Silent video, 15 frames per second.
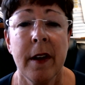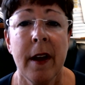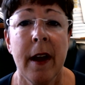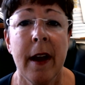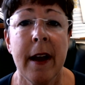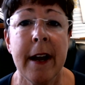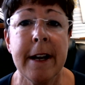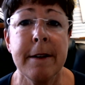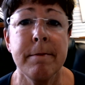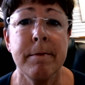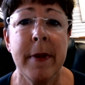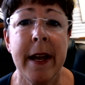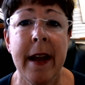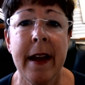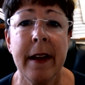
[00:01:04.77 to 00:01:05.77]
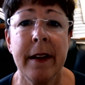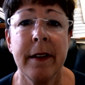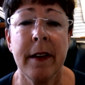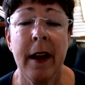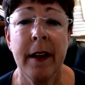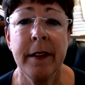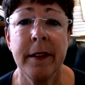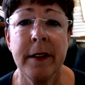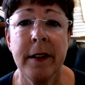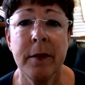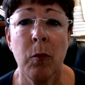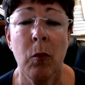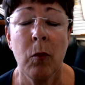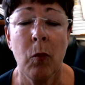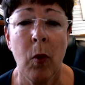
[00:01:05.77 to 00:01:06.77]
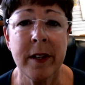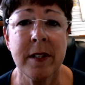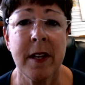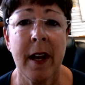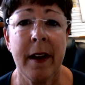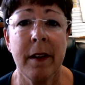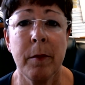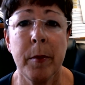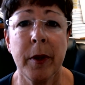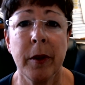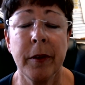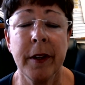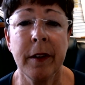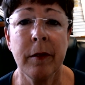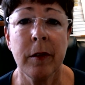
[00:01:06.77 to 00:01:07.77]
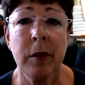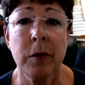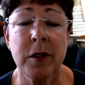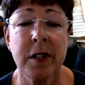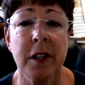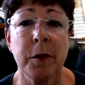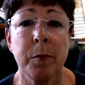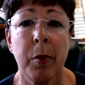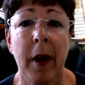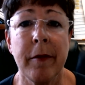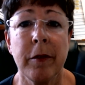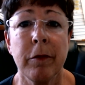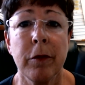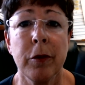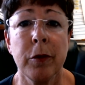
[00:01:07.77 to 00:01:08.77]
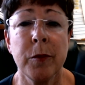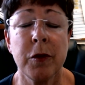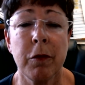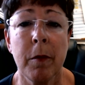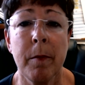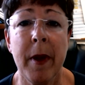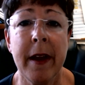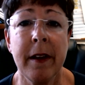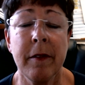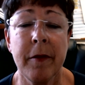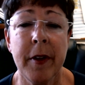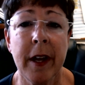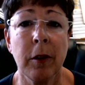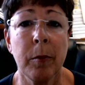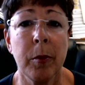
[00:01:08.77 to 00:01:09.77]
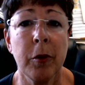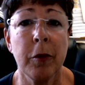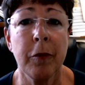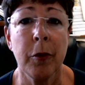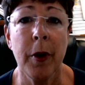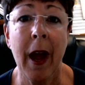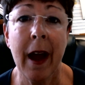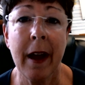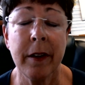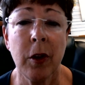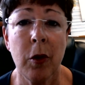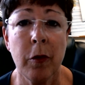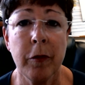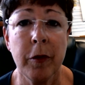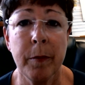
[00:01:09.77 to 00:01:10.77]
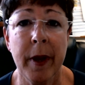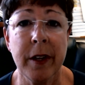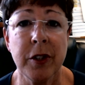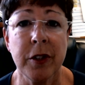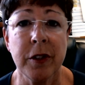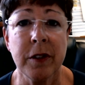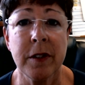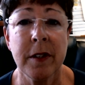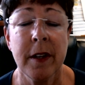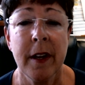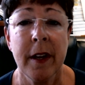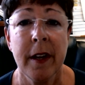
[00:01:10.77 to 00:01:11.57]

And on the west side of the building, those 6 private rooms remain available for non-COVID patients.